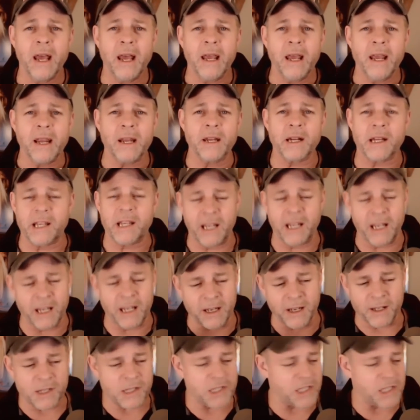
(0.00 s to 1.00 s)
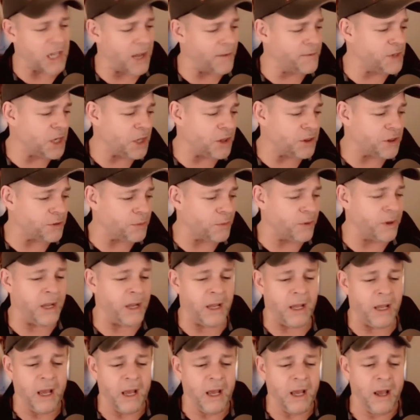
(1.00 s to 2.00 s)
In Akita in
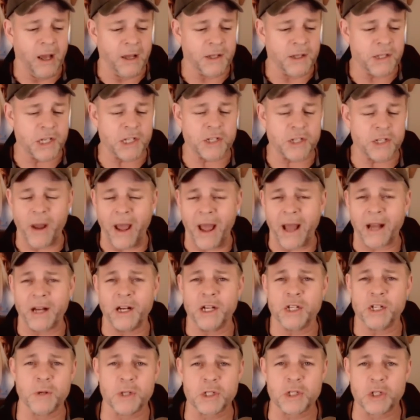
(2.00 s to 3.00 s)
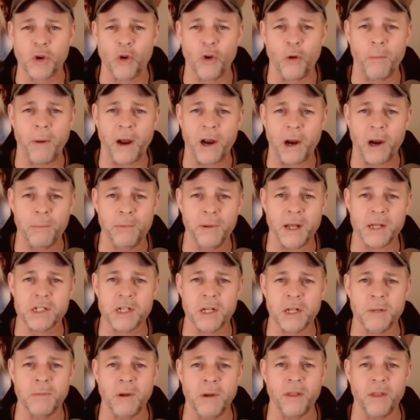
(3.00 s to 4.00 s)
73, Sister Agnes was told by our
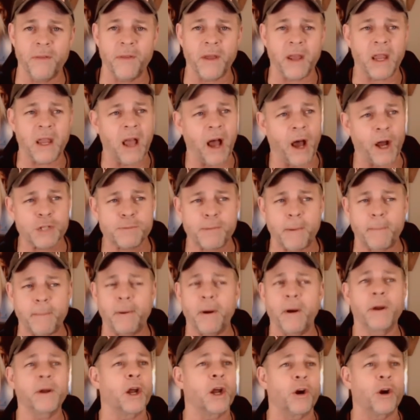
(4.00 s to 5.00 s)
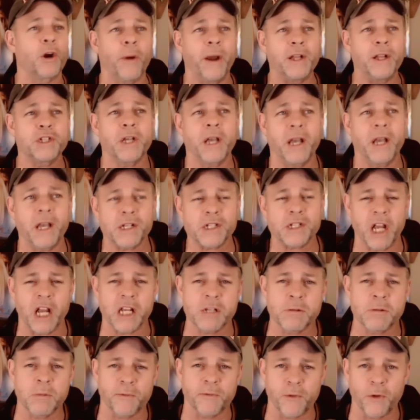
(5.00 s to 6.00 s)
Blessed Mother that God is preparing a great
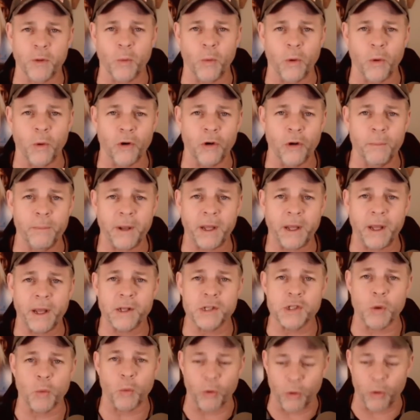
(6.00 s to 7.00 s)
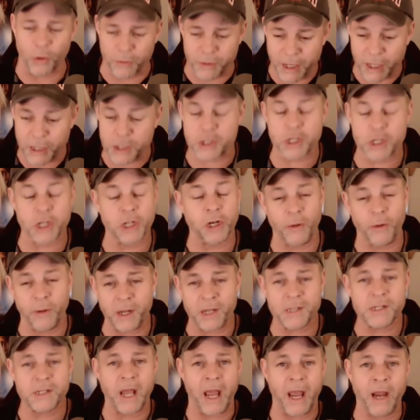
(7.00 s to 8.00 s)
chastisement for the world because the world needs to know
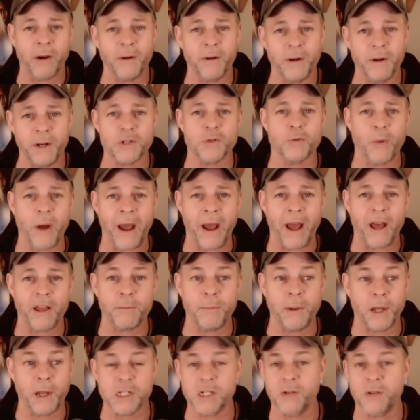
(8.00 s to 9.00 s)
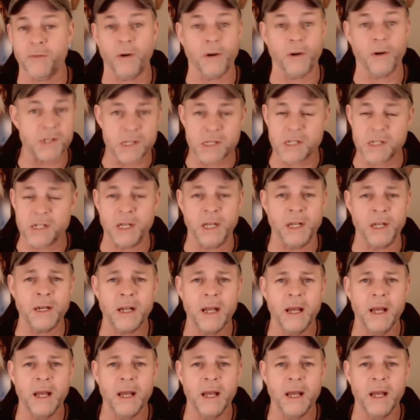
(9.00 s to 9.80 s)
his anger and his wrath because of our sin.